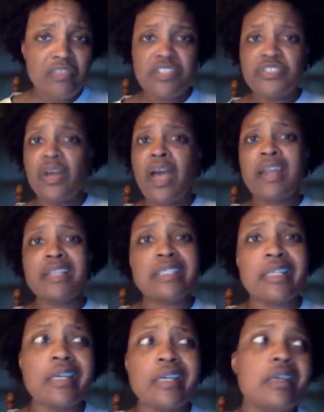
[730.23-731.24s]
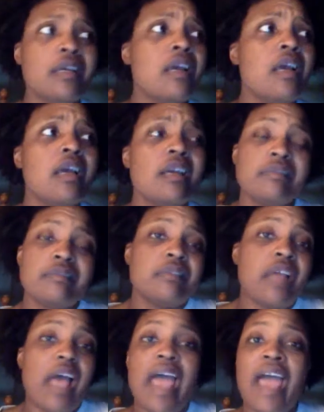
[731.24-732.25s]
So honestly,
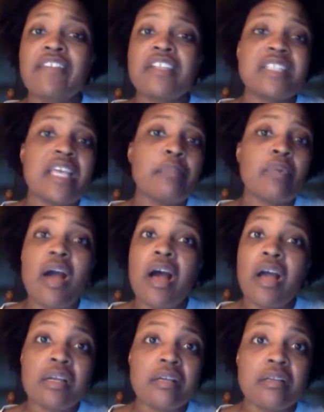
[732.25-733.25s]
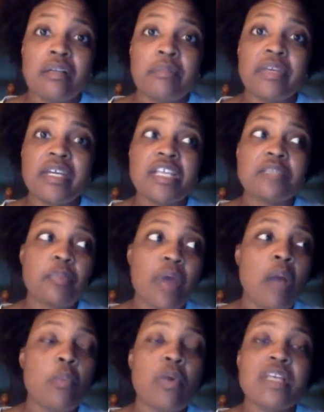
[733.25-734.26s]
I have to say Brock because
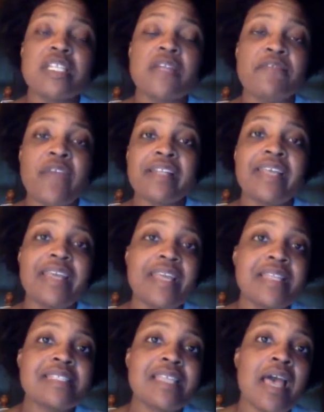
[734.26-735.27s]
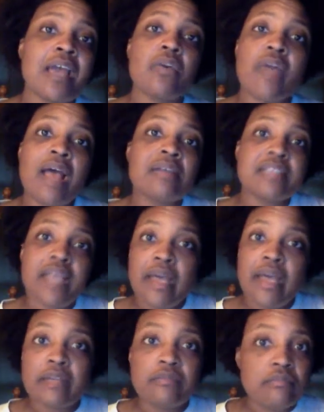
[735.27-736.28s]
Brock wasn't affected inside or
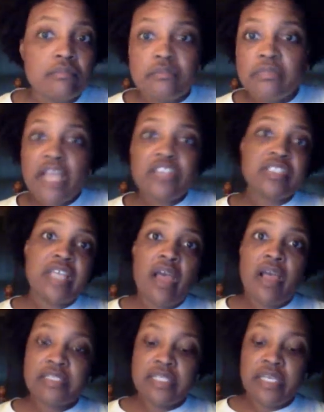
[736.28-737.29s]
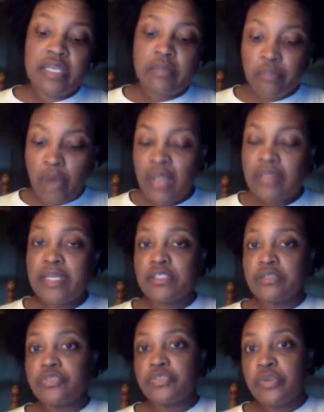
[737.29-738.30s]
outside. That's just how I see it. Brock
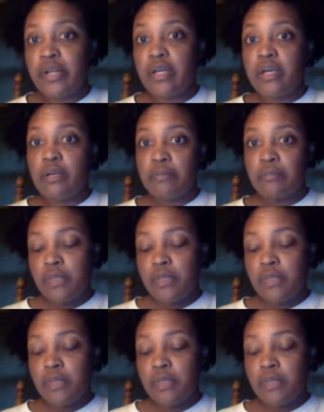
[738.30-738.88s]
Lesnar, straight up.